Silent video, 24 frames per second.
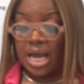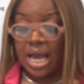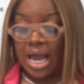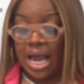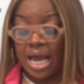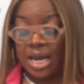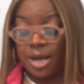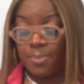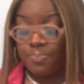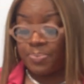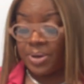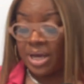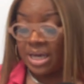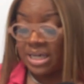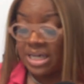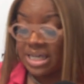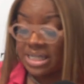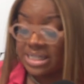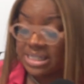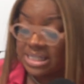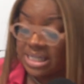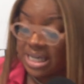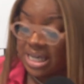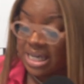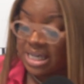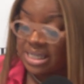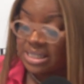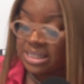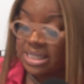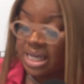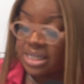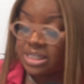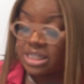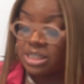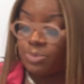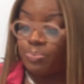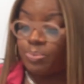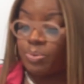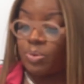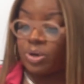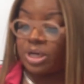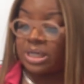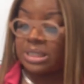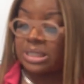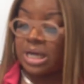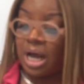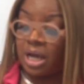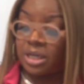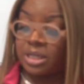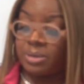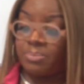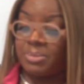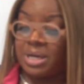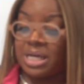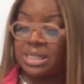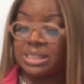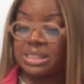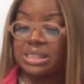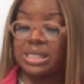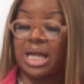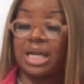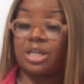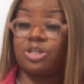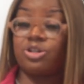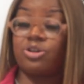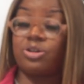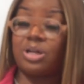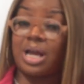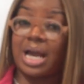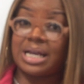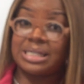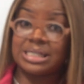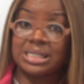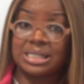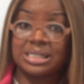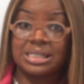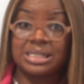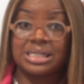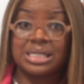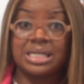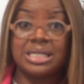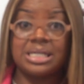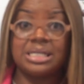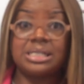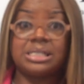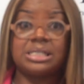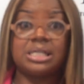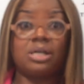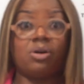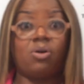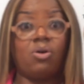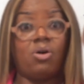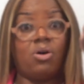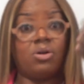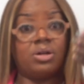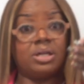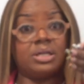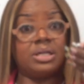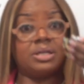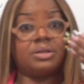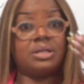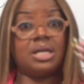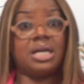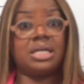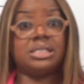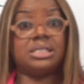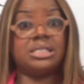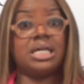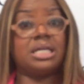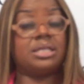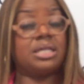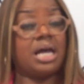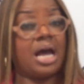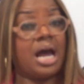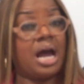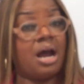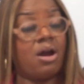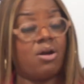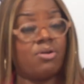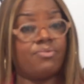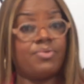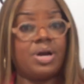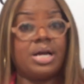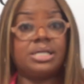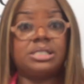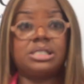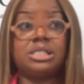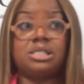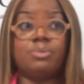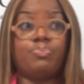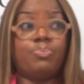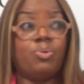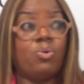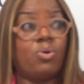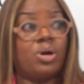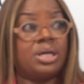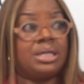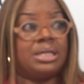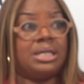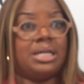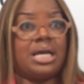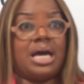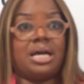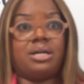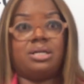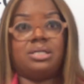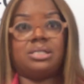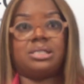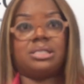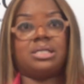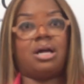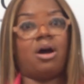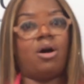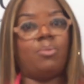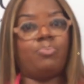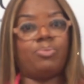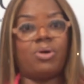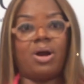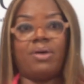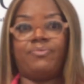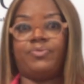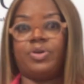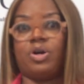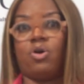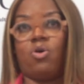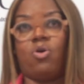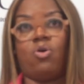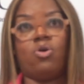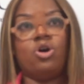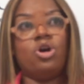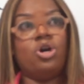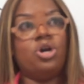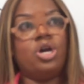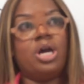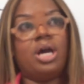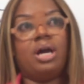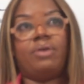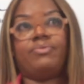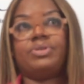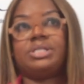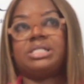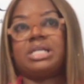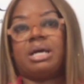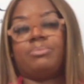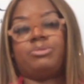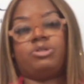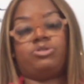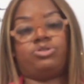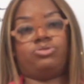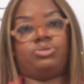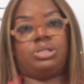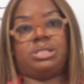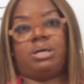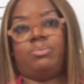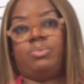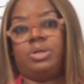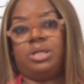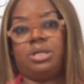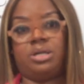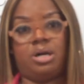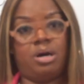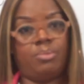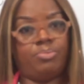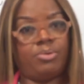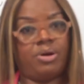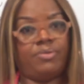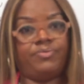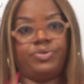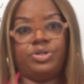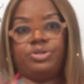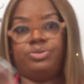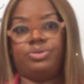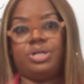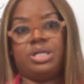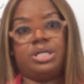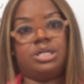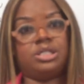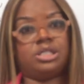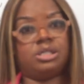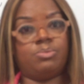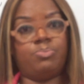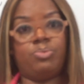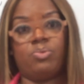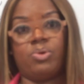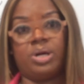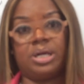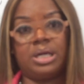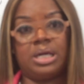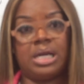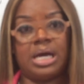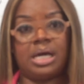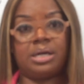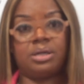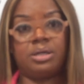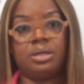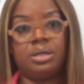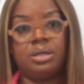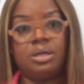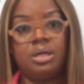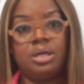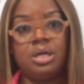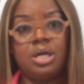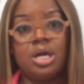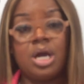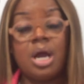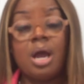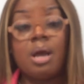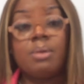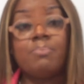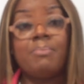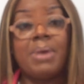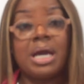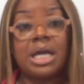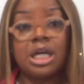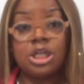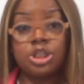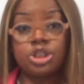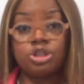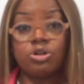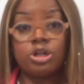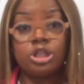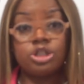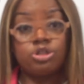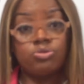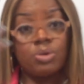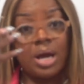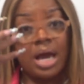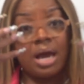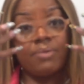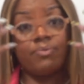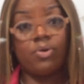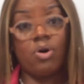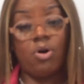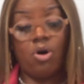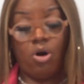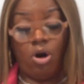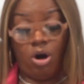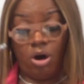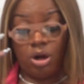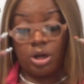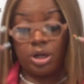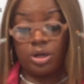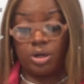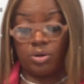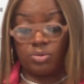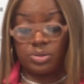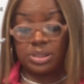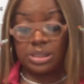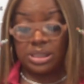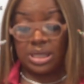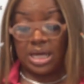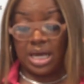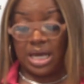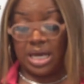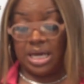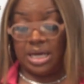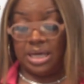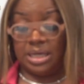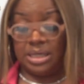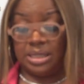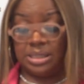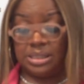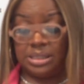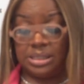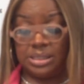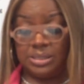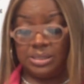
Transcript: and appendices and supporting documents like your licenses and all of the things that the IRS, supporting letters, nonprofit, every time you do something with nonprofit, you need a supporting letter. Making sure that you have all of those things